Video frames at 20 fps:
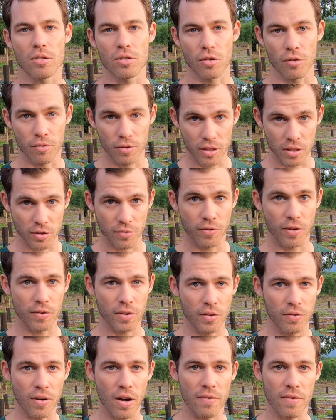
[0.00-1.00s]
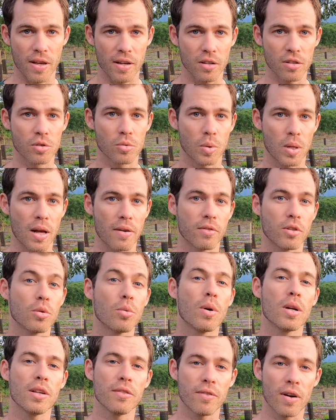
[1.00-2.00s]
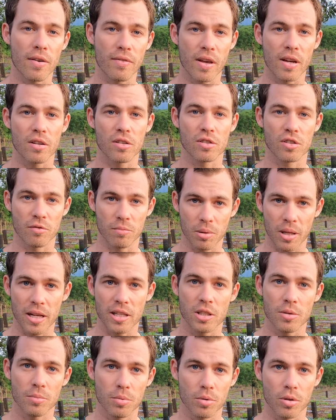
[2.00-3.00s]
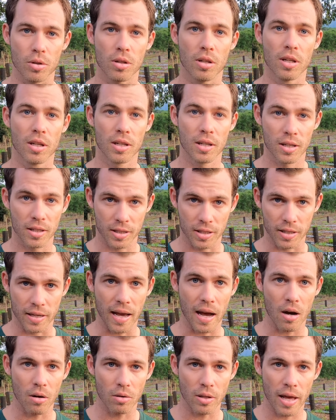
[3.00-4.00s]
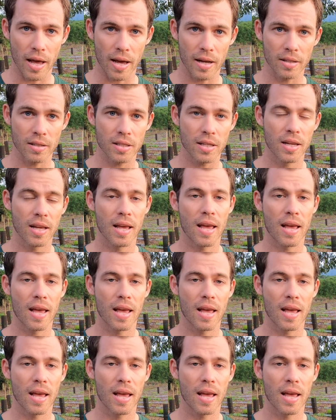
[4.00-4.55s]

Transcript: So for this 55 acres, we'll have 25 acres of plantable cacao land,